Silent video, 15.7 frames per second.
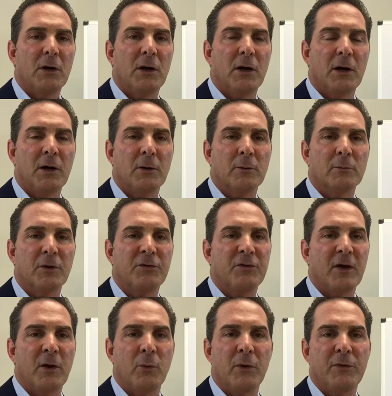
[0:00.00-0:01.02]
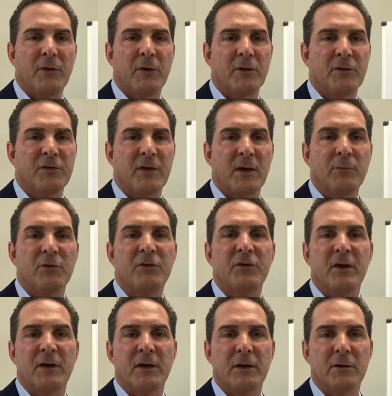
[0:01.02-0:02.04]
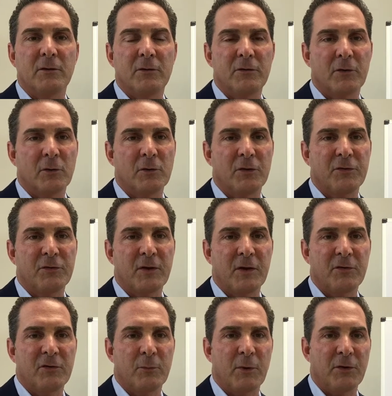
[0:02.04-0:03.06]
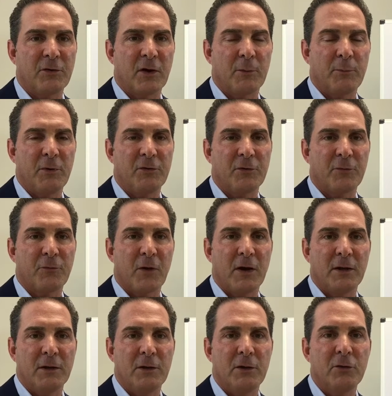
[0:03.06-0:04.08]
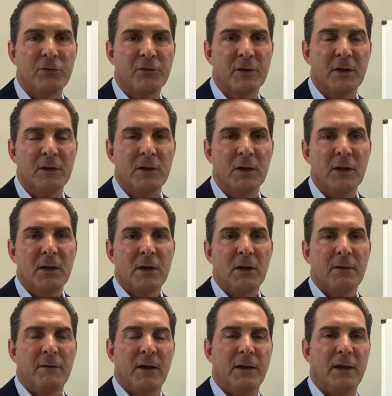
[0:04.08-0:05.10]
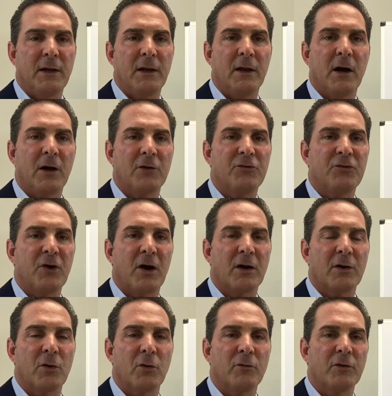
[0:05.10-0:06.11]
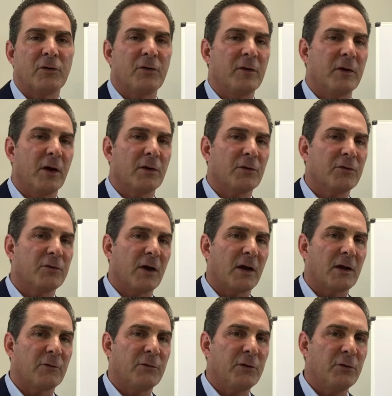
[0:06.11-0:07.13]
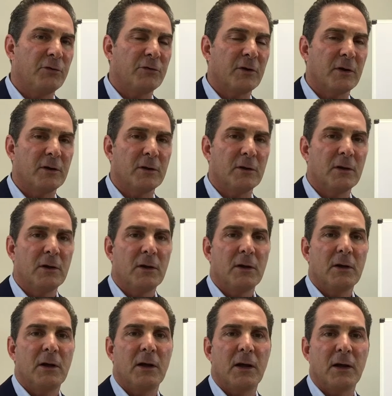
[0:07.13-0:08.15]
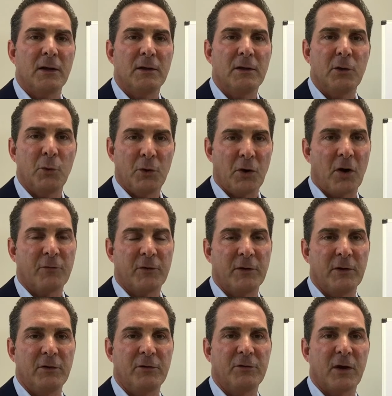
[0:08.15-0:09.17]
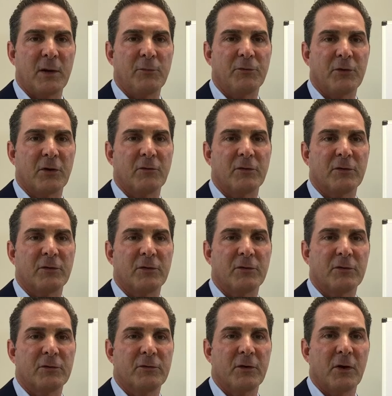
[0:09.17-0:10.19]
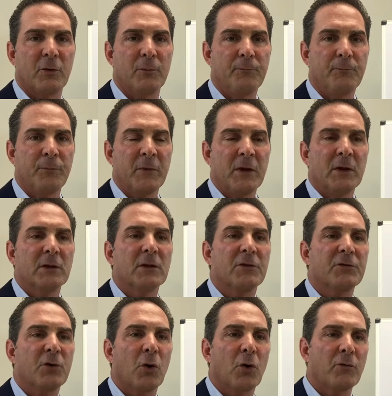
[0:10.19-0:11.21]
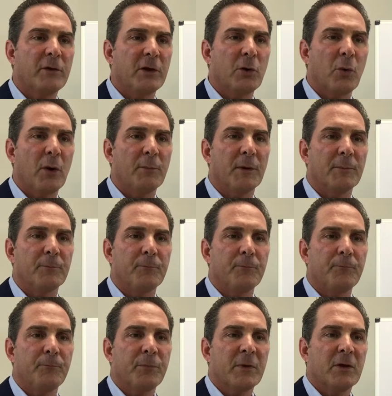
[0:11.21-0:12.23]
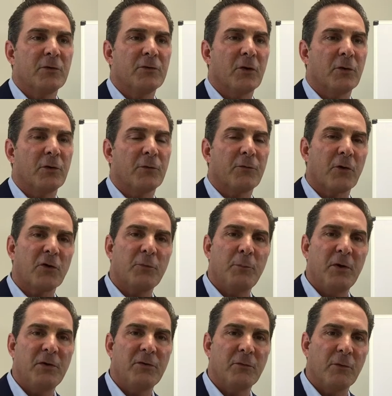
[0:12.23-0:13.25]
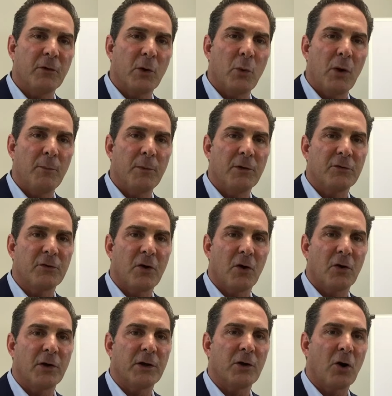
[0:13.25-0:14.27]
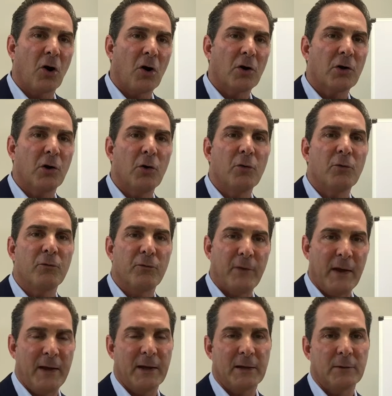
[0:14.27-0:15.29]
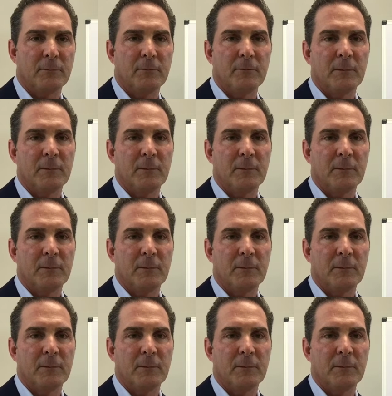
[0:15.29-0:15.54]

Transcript: let's say within the same city. So let's say somebody's got a piece of freight in Houston, they need it hot shotted over to the other side of Houston, and you would offer these type services. So let's go over the equipment. So the first piece of equipment is called a cargo van.